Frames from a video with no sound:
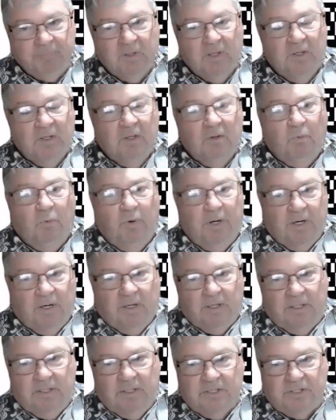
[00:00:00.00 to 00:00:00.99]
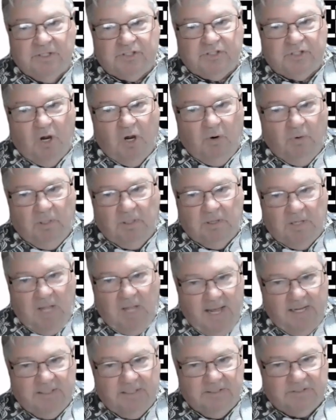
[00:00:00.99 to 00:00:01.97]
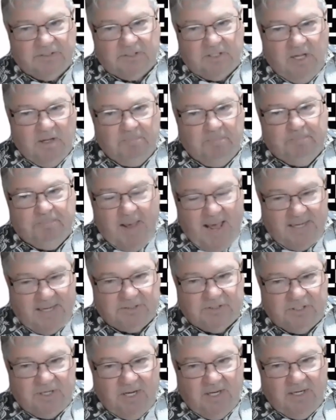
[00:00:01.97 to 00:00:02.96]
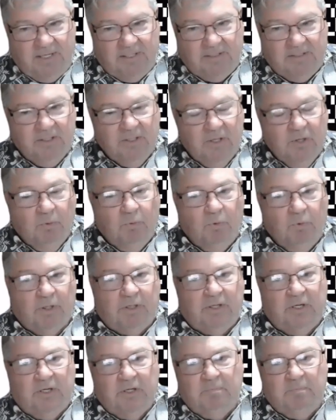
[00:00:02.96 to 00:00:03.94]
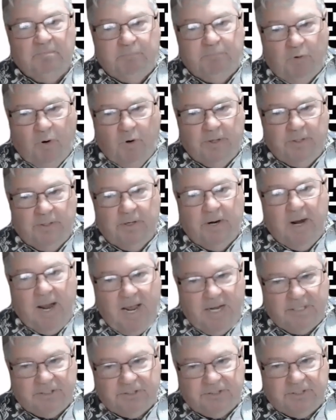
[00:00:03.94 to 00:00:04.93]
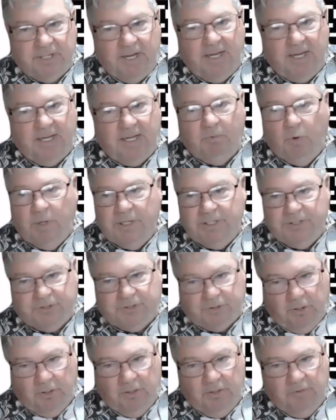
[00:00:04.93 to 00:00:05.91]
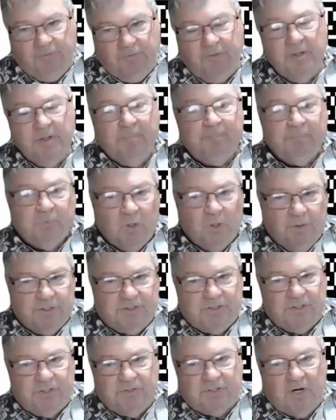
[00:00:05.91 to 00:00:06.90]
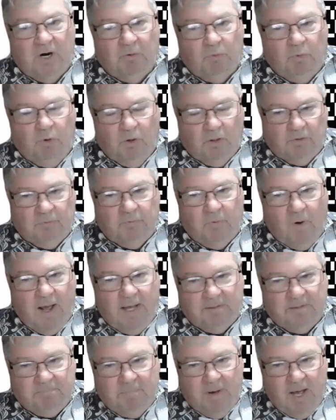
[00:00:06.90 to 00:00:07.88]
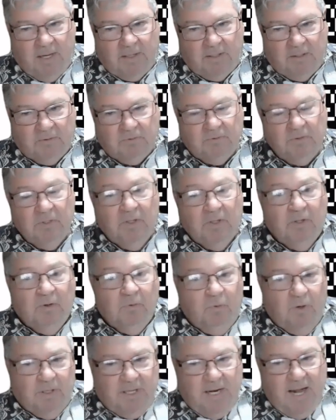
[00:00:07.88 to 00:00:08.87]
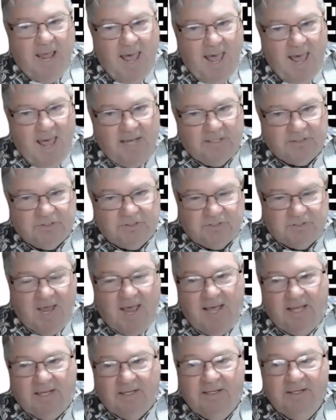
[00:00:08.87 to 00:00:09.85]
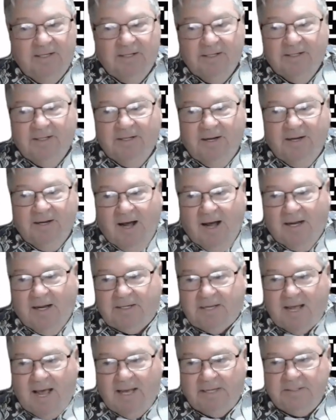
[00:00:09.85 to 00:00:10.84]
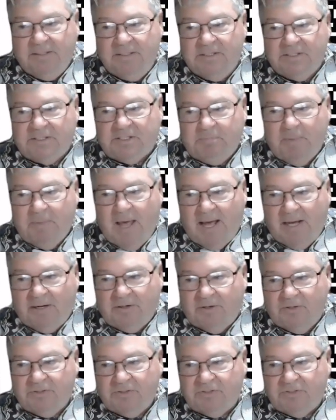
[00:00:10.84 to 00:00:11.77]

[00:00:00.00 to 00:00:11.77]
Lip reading: We are going to sew a Lions Club patch on it. We're going to embroider hashtag We Serve, which is our worldwide motto. We're going to hashtag Kindness Matters.